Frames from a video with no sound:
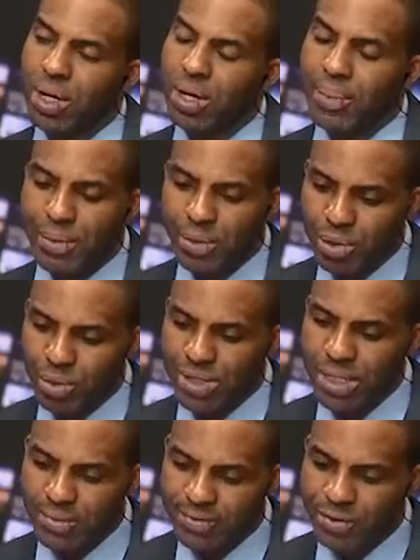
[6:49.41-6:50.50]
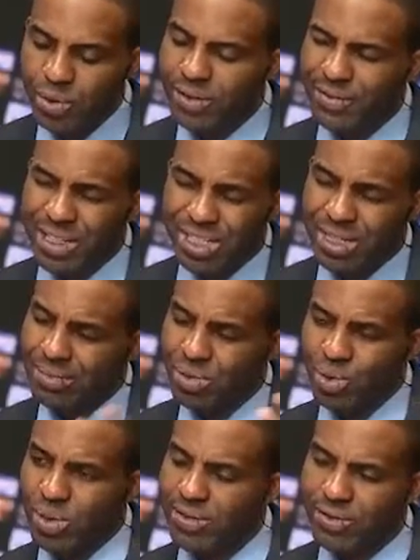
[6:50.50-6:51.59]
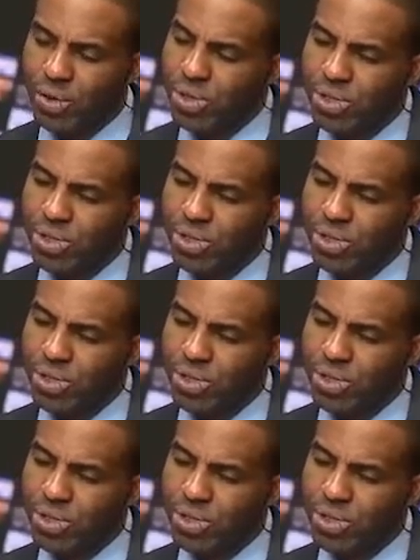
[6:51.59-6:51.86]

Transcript: I mean, we see food inflation at 24